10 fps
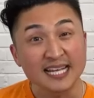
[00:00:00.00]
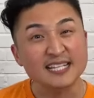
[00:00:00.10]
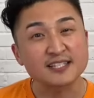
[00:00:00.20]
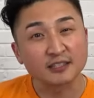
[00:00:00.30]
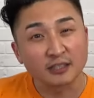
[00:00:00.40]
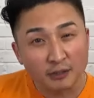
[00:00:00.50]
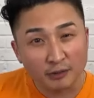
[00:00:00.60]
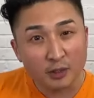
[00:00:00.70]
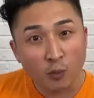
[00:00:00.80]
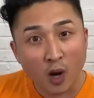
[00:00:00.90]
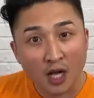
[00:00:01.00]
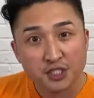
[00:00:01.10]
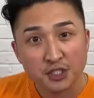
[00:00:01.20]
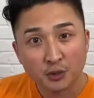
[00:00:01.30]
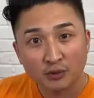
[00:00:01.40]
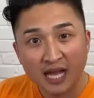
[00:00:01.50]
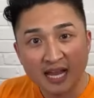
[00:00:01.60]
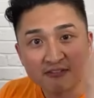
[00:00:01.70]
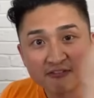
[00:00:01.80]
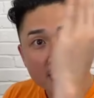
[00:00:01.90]
it's literally watching your
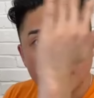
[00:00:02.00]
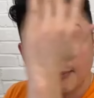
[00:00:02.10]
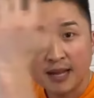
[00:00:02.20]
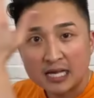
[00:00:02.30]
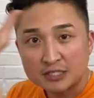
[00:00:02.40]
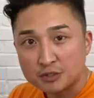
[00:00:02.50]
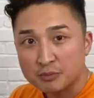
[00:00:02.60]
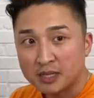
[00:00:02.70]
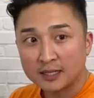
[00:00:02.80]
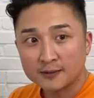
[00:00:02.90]
life pass you by.